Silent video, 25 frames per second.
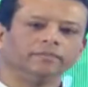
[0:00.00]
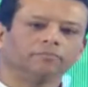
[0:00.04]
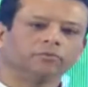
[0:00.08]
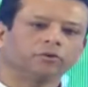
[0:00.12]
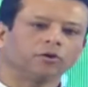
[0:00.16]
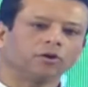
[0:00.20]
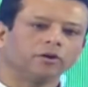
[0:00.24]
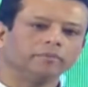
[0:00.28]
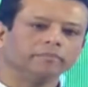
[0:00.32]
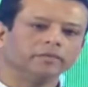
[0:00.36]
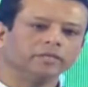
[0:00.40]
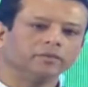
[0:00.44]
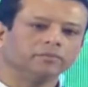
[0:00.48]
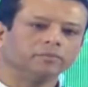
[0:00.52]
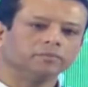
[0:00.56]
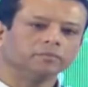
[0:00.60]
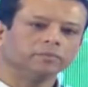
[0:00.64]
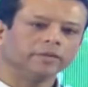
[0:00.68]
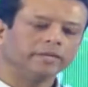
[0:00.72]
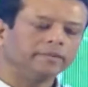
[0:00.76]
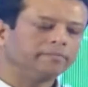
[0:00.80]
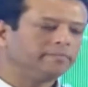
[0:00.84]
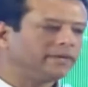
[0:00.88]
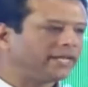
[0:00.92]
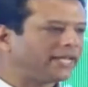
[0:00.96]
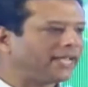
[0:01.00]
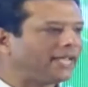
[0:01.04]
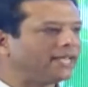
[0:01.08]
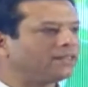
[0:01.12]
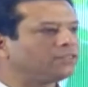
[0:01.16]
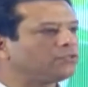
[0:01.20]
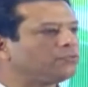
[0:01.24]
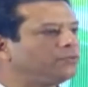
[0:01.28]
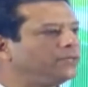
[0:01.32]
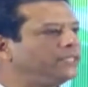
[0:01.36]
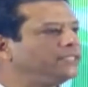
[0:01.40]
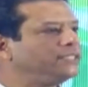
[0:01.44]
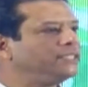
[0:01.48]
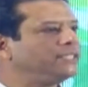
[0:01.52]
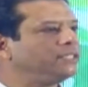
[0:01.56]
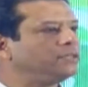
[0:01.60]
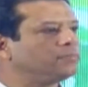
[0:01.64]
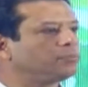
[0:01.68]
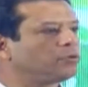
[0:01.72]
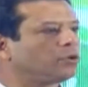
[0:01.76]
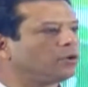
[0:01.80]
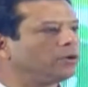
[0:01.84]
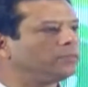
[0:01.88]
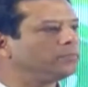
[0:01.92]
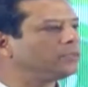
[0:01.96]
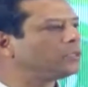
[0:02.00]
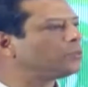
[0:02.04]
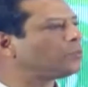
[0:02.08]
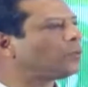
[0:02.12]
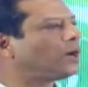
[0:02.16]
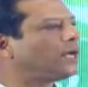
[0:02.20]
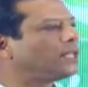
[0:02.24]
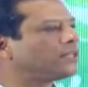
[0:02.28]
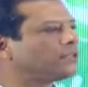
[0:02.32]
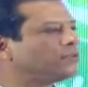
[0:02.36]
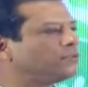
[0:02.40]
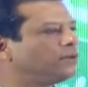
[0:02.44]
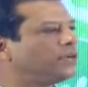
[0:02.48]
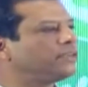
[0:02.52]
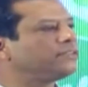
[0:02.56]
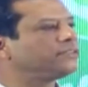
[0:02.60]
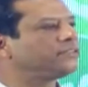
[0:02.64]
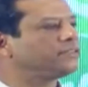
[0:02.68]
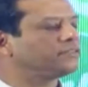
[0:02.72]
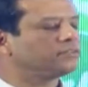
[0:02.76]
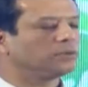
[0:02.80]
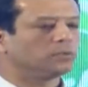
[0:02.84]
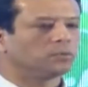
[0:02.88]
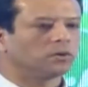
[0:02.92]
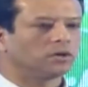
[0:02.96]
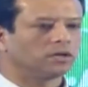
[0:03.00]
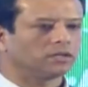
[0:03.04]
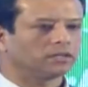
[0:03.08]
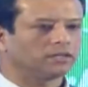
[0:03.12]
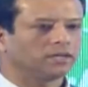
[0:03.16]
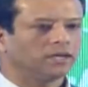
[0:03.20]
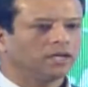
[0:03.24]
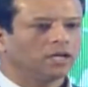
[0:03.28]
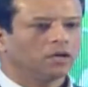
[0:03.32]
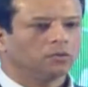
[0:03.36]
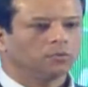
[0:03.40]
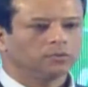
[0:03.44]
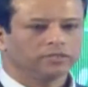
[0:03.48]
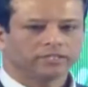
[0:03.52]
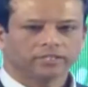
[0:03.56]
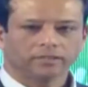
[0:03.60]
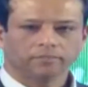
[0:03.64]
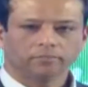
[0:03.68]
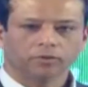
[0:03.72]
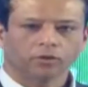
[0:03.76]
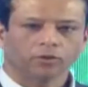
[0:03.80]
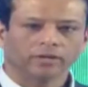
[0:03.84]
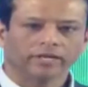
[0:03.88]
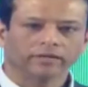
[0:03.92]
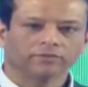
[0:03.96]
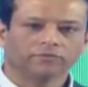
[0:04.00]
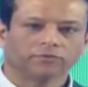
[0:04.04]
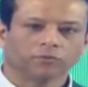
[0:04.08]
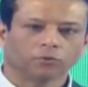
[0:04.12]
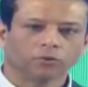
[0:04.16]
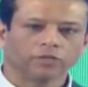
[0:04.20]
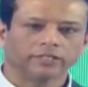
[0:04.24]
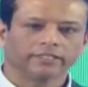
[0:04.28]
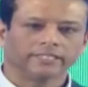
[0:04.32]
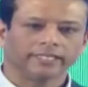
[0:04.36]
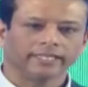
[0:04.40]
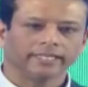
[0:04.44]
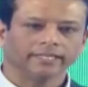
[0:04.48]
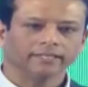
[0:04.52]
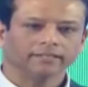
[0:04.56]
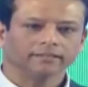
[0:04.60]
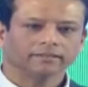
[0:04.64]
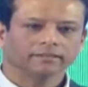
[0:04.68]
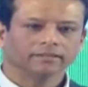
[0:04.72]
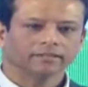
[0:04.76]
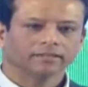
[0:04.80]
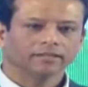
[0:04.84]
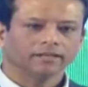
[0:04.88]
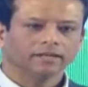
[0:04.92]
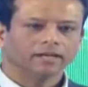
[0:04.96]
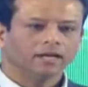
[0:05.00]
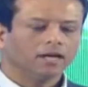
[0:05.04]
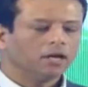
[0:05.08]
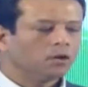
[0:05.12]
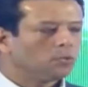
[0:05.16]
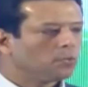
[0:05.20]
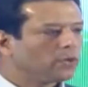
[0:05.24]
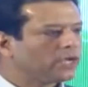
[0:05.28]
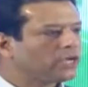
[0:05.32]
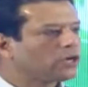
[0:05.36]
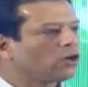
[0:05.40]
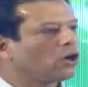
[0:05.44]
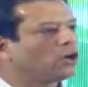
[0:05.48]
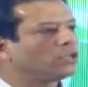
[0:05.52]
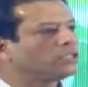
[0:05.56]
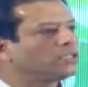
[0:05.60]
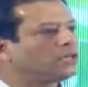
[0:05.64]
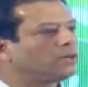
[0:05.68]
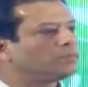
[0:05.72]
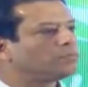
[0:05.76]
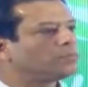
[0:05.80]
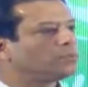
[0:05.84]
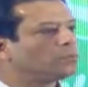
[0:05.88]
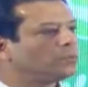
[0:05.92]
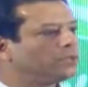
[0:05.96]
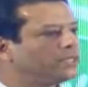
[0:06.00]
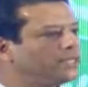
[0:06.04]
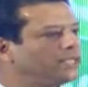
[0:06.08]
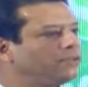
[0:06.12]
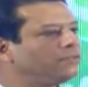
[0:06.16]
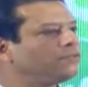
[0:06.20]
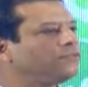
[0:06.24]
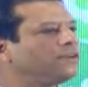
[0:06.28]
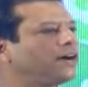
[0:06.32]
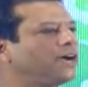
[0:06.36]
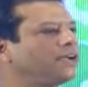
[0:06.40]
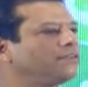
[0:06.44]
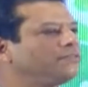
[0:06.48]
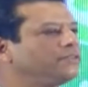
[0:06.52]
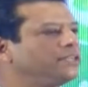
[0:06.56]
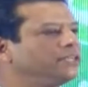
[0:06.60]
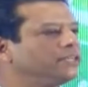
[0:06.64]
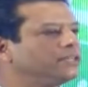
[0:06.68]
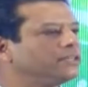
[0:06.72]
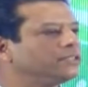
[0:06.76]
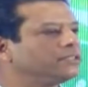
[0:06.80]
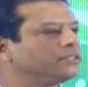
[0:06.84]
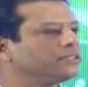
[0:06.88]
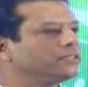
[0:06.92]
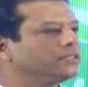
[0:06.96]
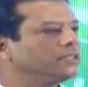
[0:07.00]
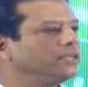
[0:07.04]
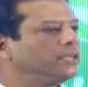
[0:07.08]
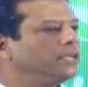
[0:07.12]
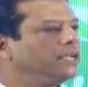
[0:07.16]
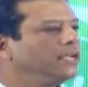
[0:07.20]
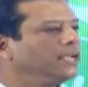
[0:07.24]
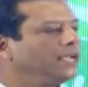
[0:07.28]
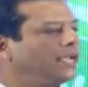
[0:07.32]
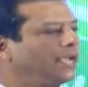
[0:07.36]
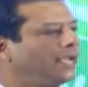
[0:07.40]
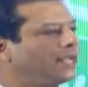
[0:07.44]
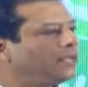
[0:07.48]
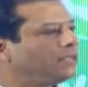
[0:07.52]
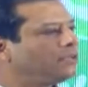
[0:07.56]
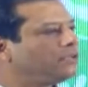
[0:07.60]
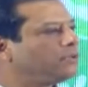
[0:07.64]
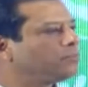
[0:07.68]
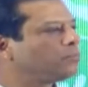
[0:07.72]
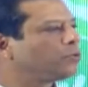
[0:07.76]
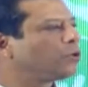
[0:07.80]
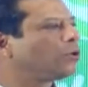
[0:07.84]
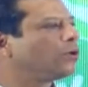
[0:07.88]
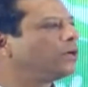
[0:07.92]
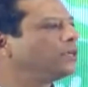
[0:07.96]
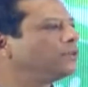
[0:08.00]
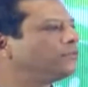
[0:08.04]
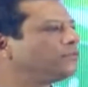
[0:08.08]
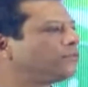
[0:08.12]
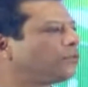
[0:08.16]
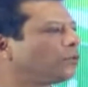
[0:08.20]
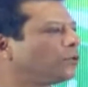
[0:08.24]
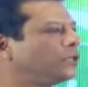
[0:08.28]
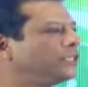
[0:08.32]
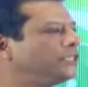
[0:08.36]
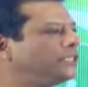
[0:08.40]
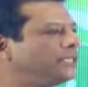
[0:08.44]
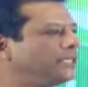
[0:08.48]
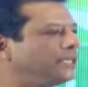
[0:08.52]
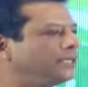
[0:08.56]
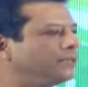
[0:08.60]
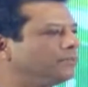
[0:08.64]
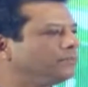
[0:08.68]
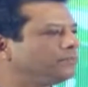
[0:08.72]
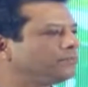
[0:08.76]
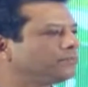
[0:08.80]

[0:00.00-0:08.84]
deployment, we began 3G deployment while the rest of the world was deploying 4G. We caught up within 5 years and deployed 4G.